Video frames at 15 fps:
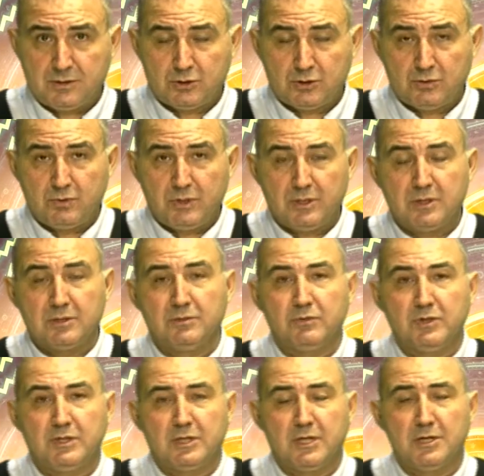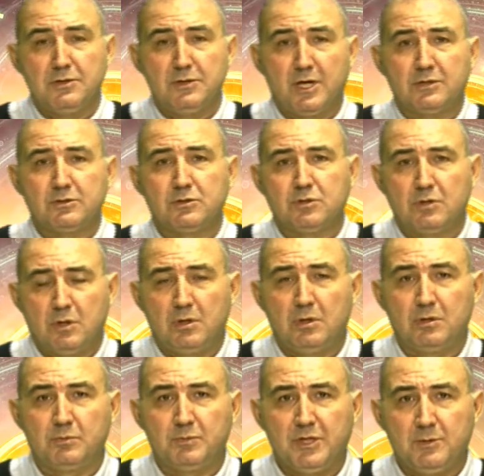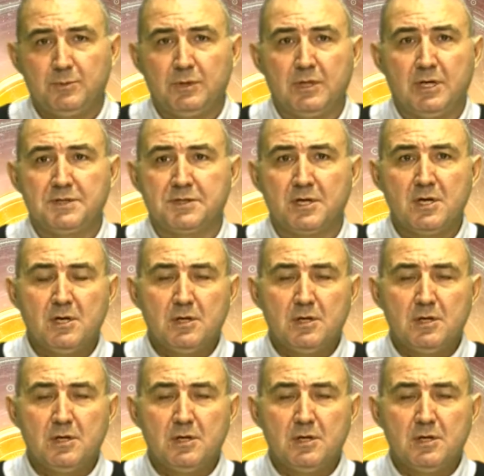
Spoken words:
So we cannot call people as